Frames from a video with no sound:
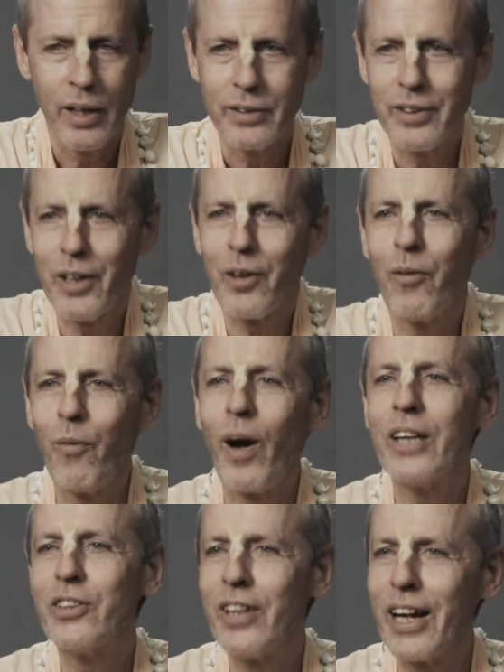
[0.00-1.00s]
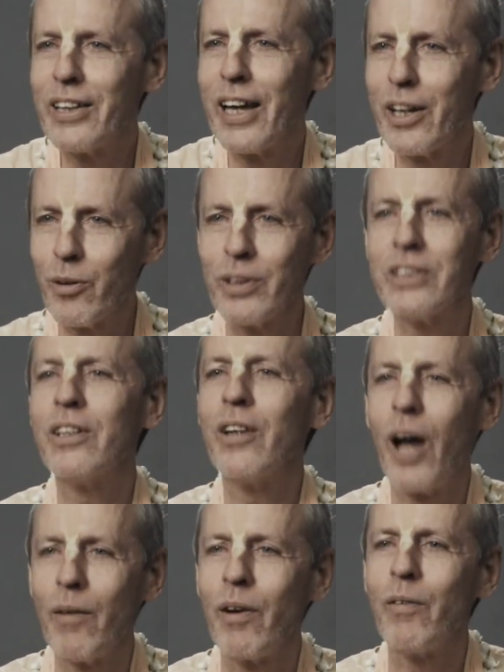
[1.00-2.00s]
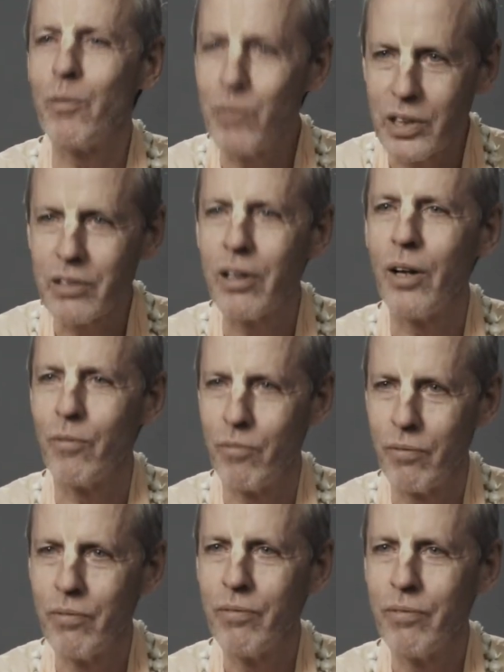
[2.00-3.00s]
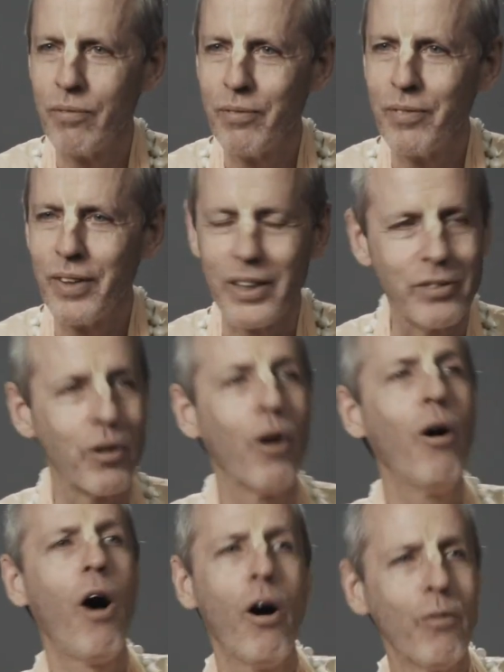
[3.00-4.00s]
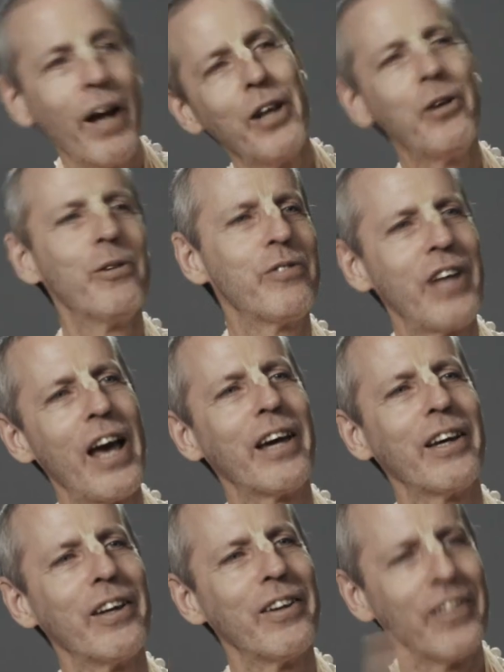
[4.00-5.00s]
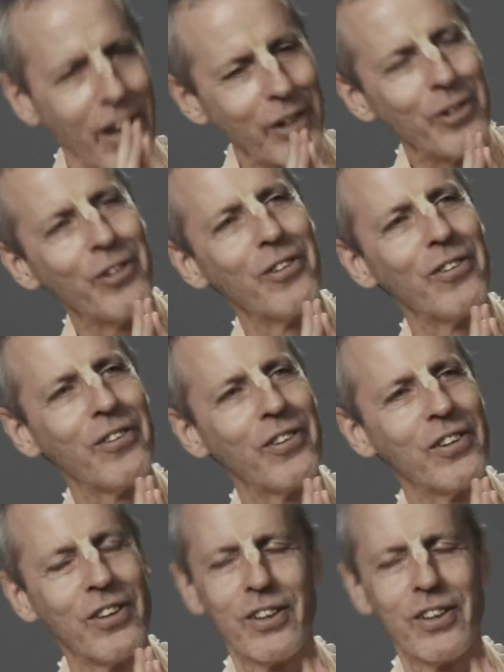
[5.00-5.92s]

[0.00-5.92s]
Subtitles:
Saying, why should I take Krishna Nam? I'm a Muslim. He said, oh, already you've taken. Thank you.